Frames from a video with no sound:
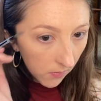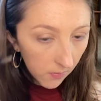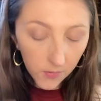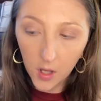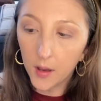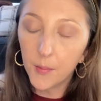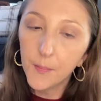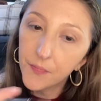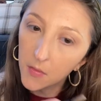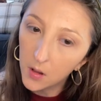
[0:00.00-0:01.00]

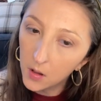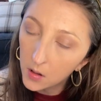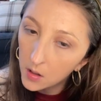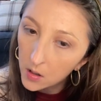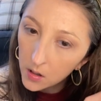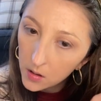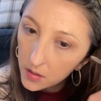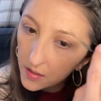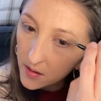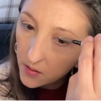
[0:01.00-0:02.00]
Okay,
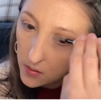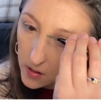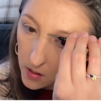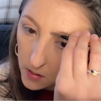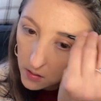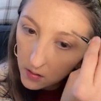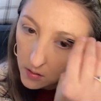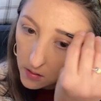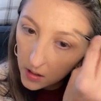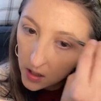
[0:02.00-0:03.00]
this one.
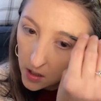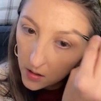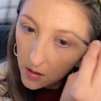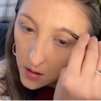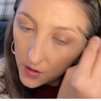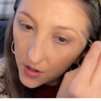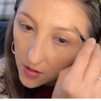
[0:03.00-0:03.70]
Do you